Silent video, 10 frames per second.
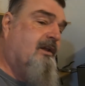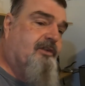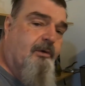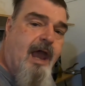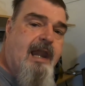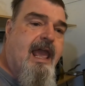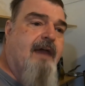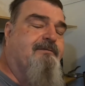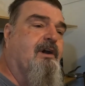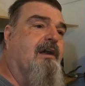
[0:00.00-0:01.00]
So right
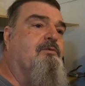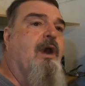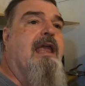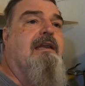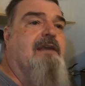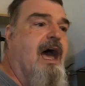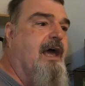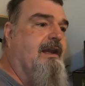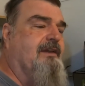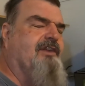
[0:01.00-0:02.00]
after it rained
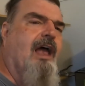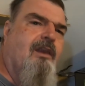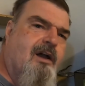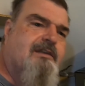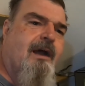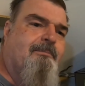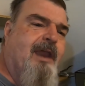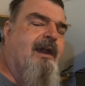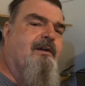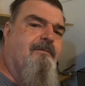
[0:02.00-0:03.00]
on us, I looked up
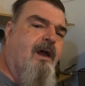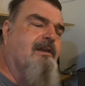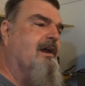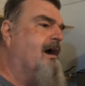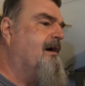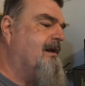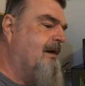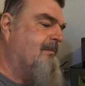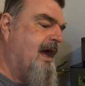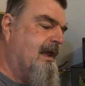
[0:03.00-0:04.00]
there in the front yard and
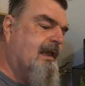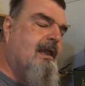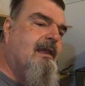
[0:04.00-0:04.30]
I'm like,